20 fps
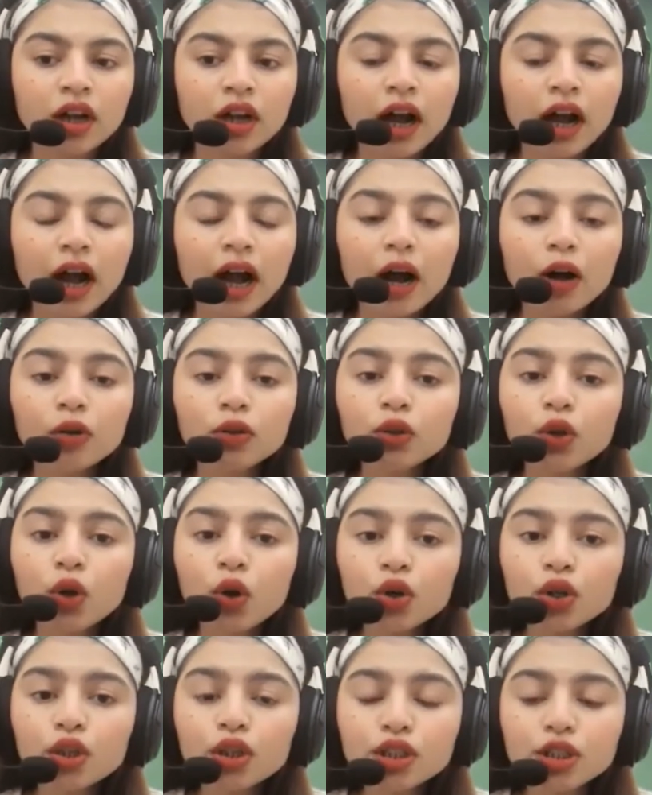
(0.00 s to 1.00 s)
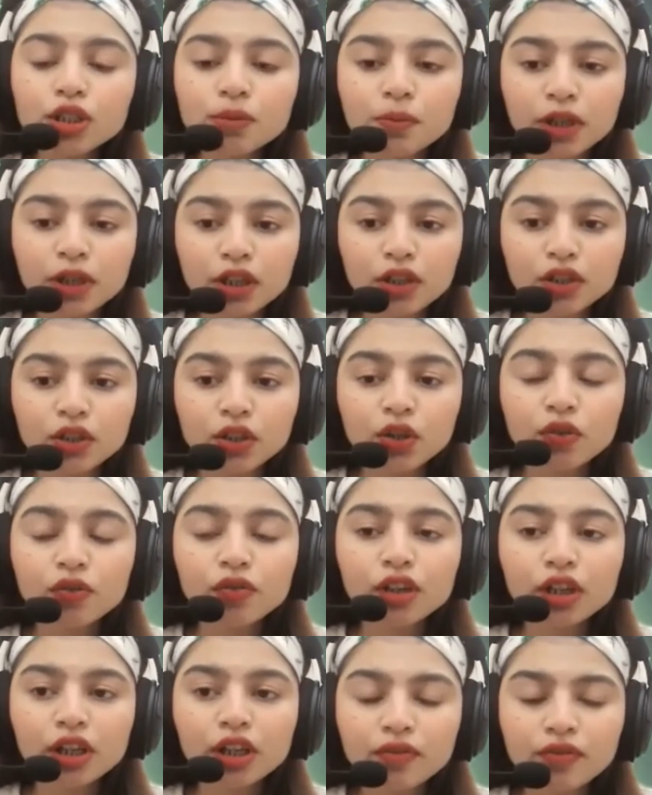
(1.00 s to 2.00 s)
How long it's been you've
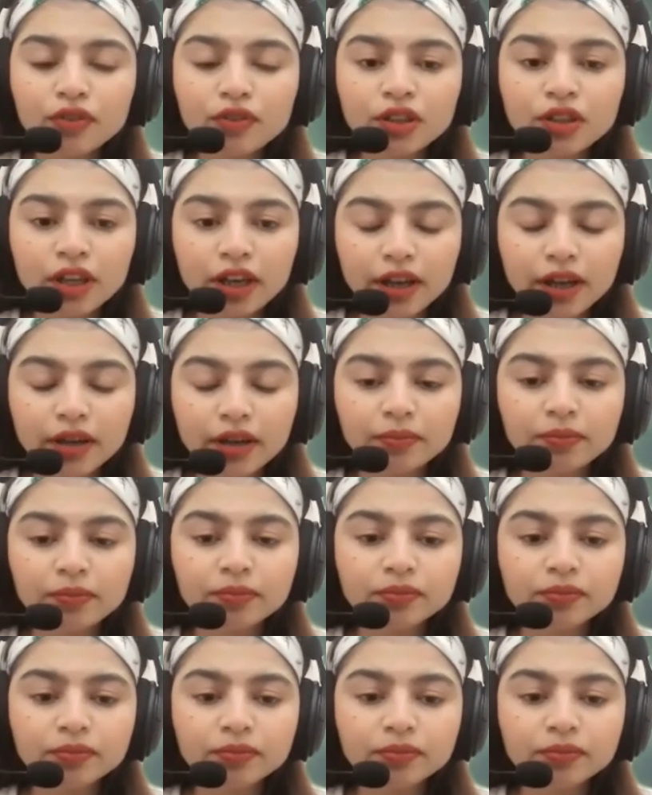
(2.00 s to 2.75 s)
lived there?